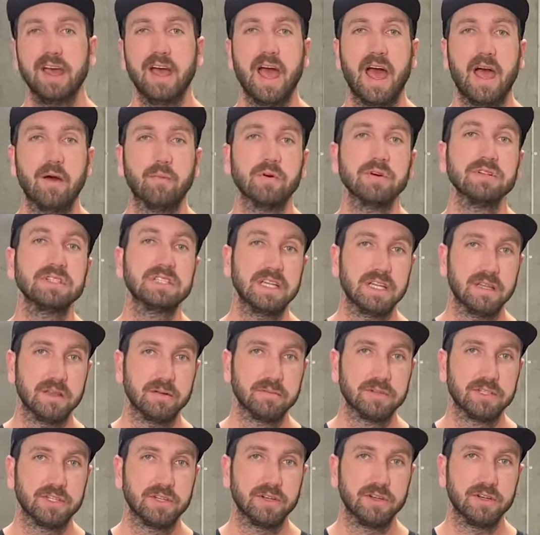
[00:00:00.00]
and we'll send
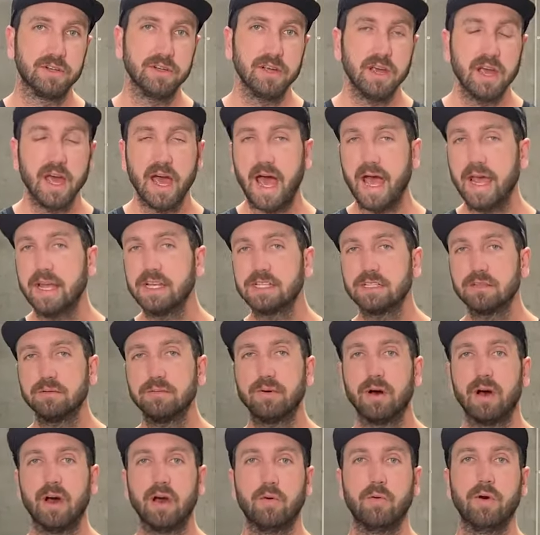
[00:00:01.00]
them to you, age them
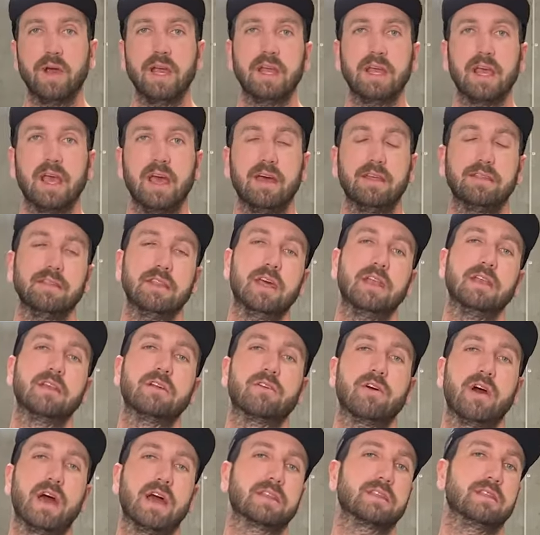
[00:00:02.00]
by a week, and then
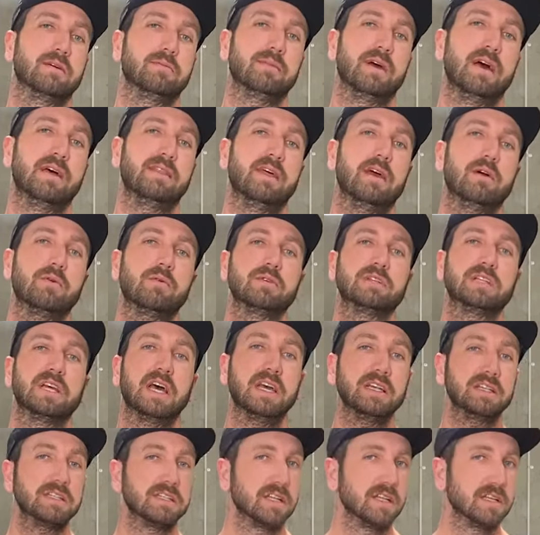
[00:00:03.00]
crack them, and they will
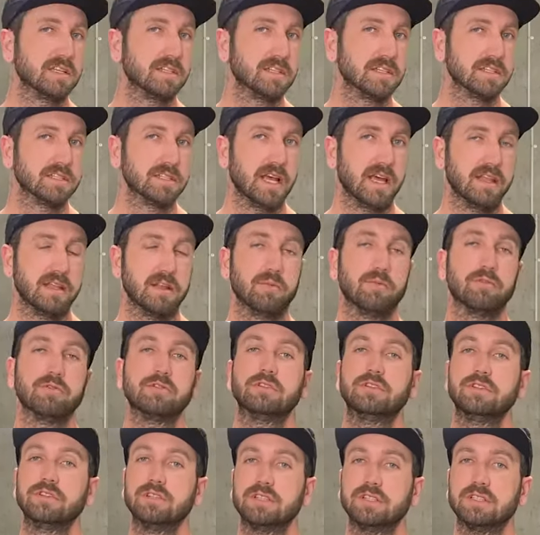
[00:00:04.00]
taste delicious, and they'll
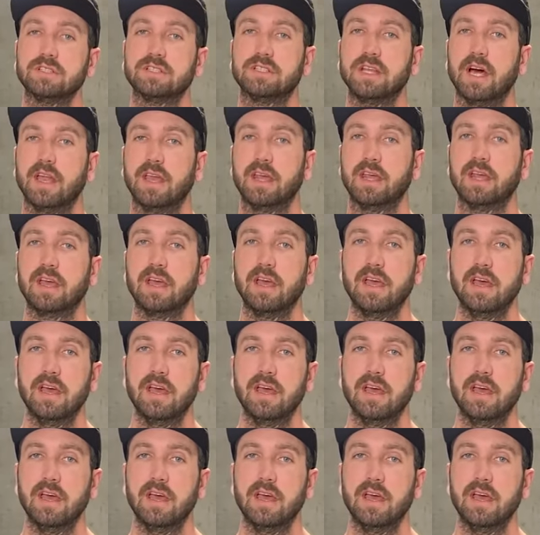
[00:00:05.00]
reduce the static